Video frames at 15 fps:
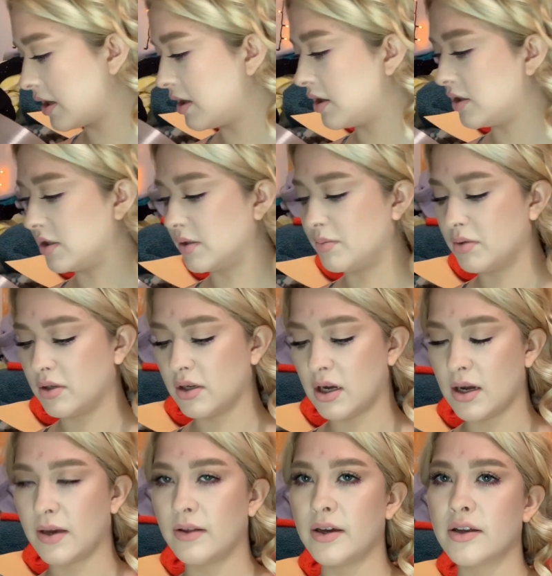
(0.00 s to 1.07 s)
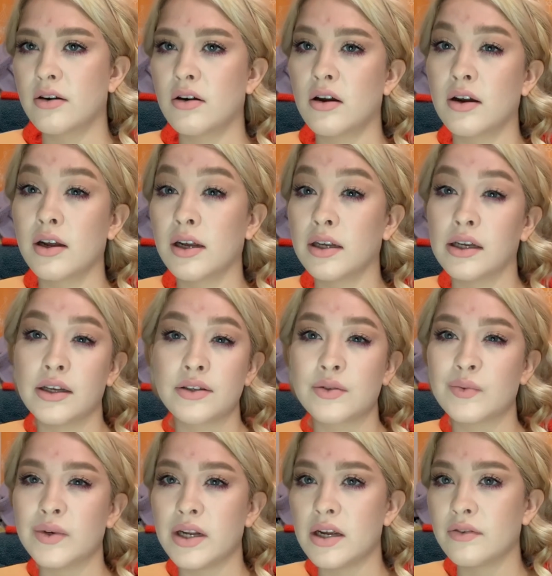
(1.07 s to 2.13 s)
of just put highlighter on, I guess,
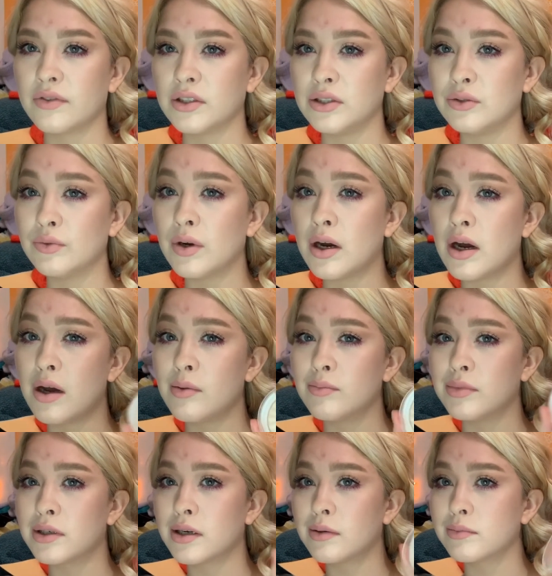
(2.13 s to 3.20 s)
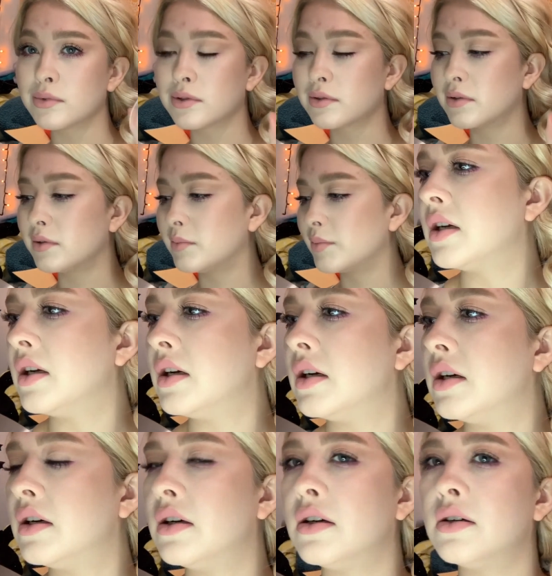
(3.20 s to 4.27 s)
whenever you want, but I'm just going
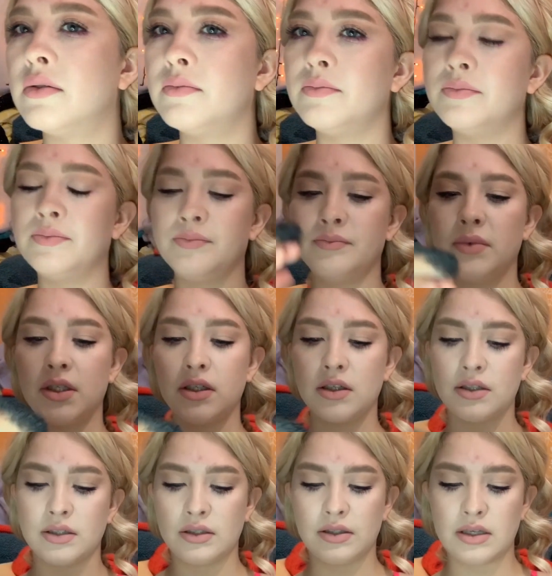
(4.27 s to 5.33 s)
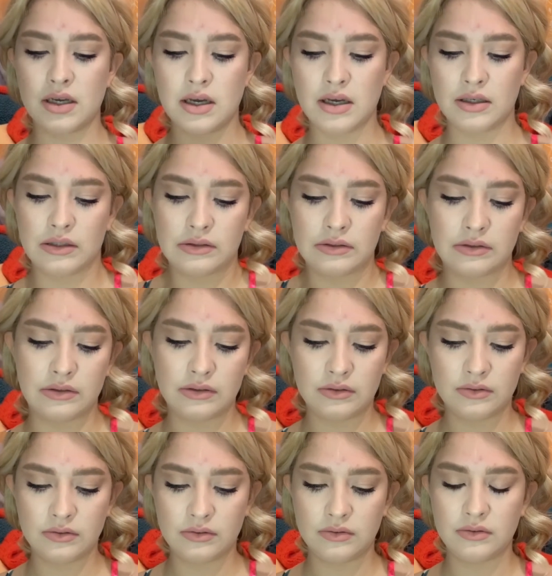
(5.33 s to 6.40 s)
to because
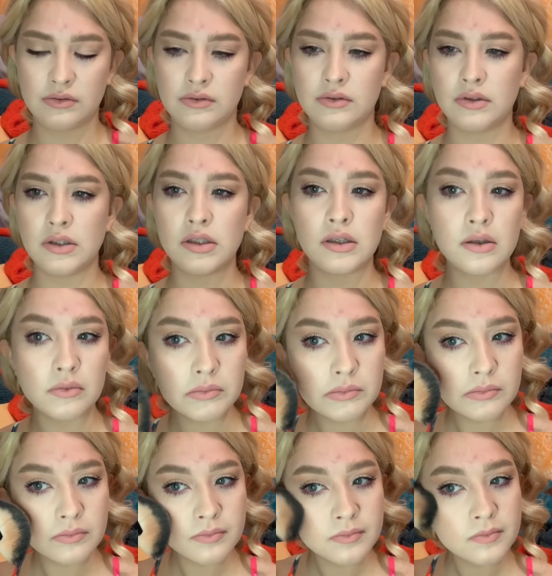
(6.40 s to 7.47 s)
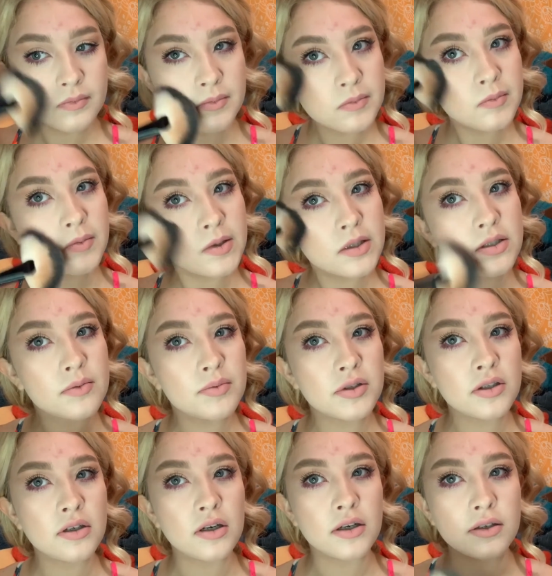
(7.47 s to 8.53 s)
you know, I just put
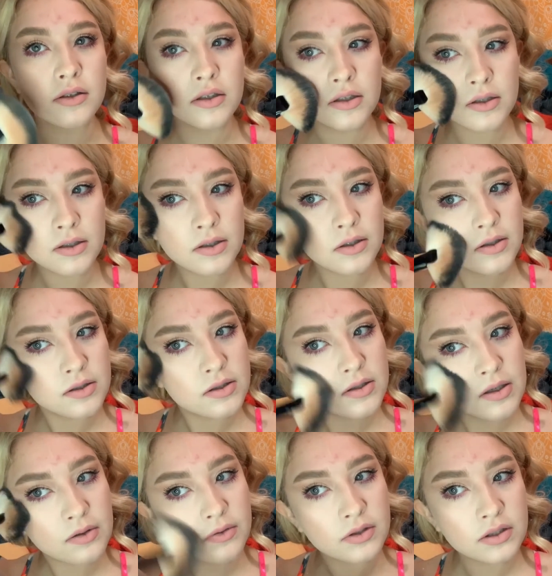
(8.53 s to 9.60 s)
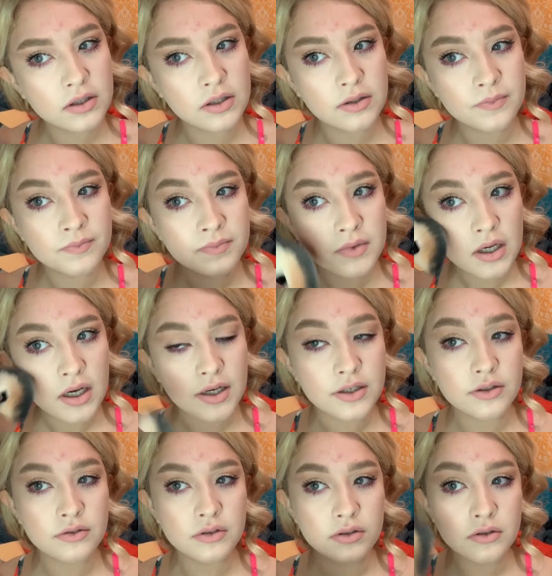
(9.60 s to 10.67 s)
it on. It's not really, I
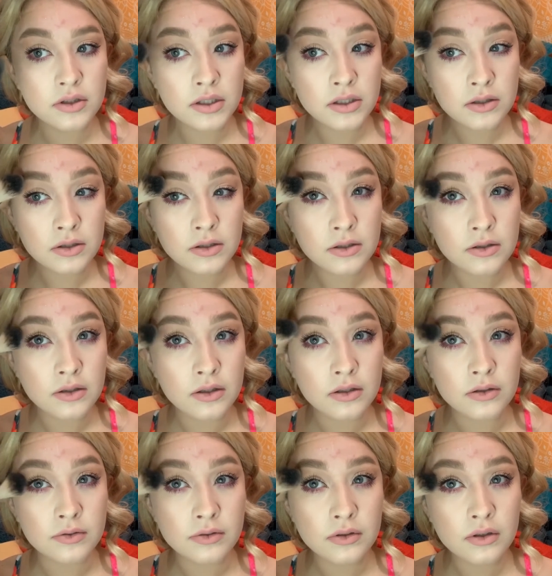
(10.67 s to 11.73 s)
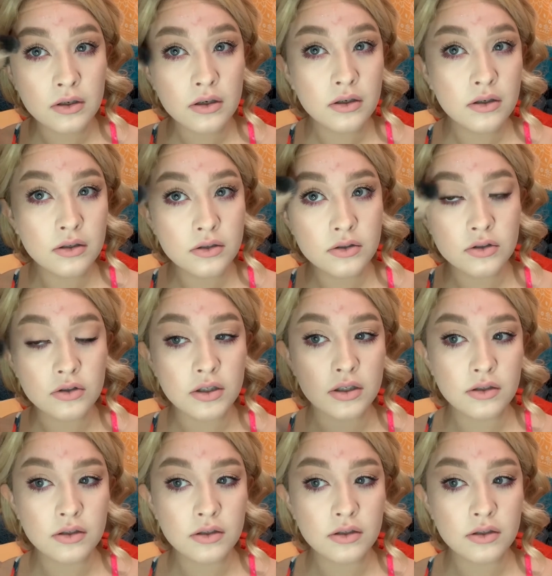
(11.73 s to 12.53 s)
do the little trick